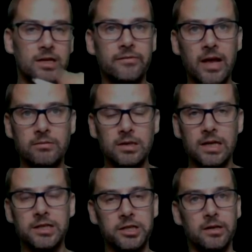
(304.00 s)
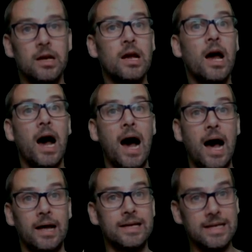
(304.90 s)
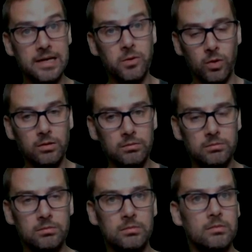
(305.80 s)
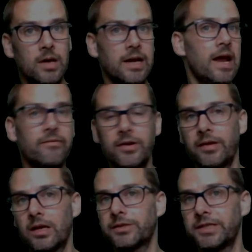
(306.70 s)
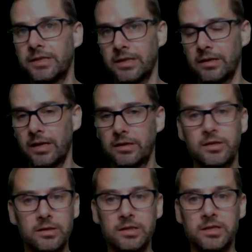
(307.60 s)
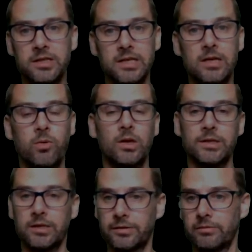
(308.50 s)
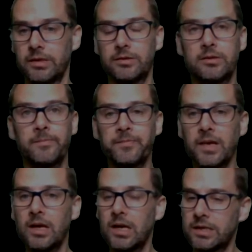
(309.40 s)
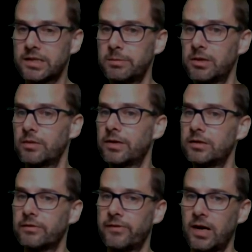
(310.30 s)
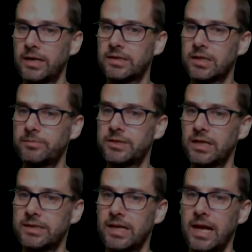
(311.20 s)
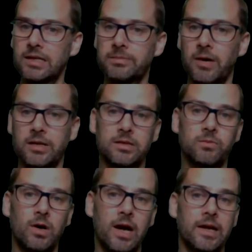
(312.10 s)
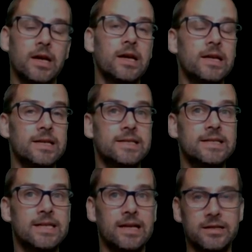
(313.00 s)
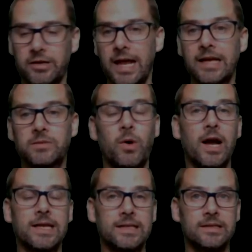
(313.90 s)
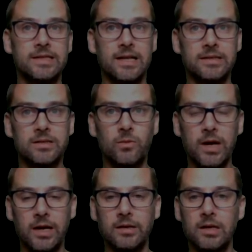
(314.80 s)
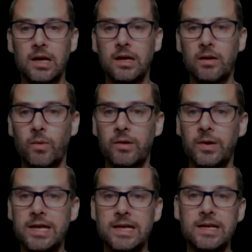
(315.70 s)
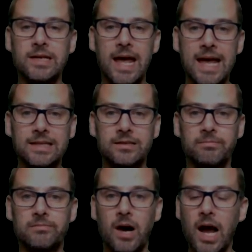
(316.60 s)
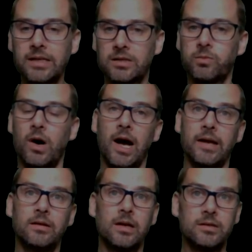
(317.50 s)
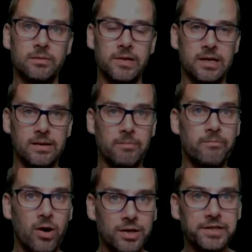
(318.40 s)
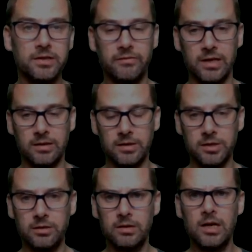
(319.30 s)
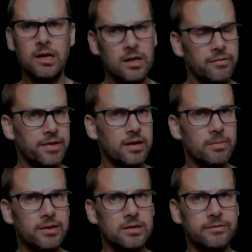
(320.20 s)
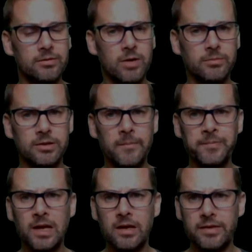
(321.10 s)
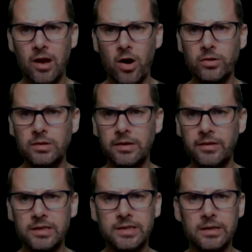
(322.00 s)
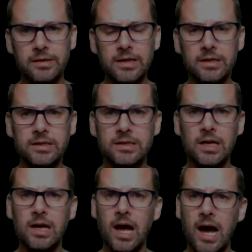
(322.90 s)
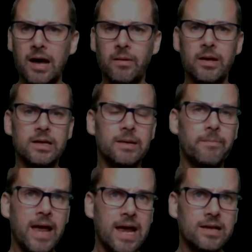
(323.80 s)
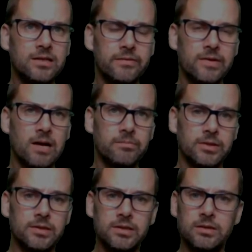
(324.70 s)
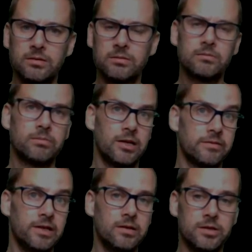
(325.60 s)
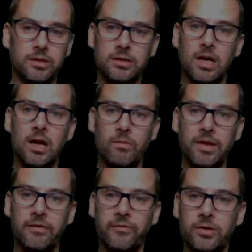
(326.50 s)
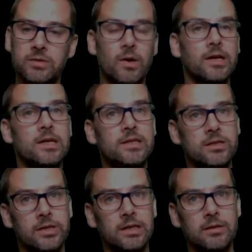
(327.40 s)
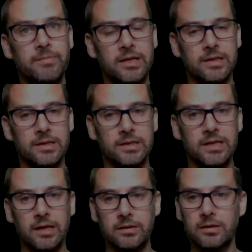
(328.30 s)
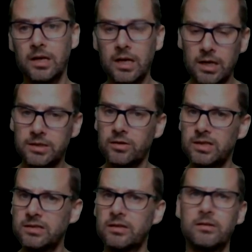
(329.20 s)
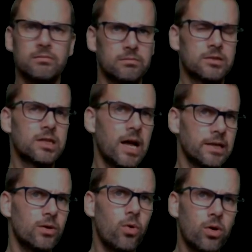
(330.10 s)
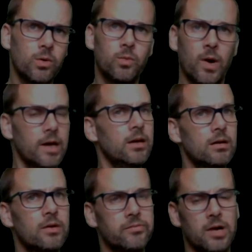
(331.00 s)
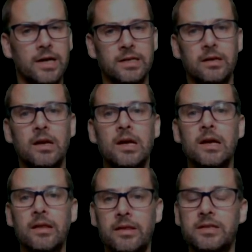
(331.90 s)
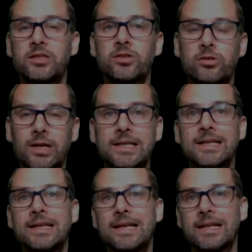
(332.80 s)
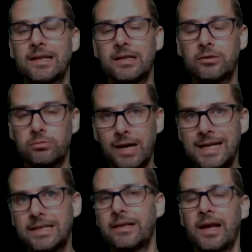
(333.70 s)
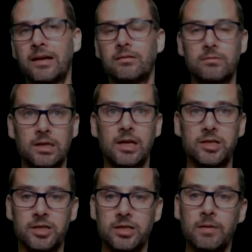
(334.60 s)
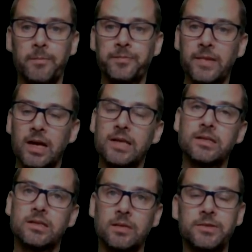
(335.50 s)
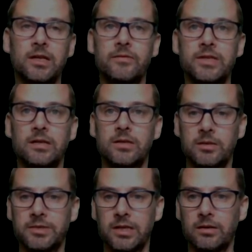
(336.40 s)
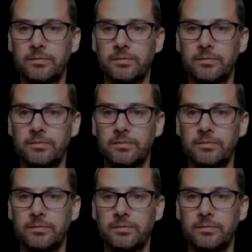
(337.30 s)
of that relation are equal, and everything else isn't in there. So this is just equality on the reals. Similarly, we can define subsets x minus y in z, xy in z squared, where we need x minus y to be a positive integer. And if we think about this for a moment, the only things that are in this are pairs of numbers, pairs of integers, where the first one is strictly bigger than the second. And so this is a slightly awkward way of writing the strict greater than relationship as a subset of z times z.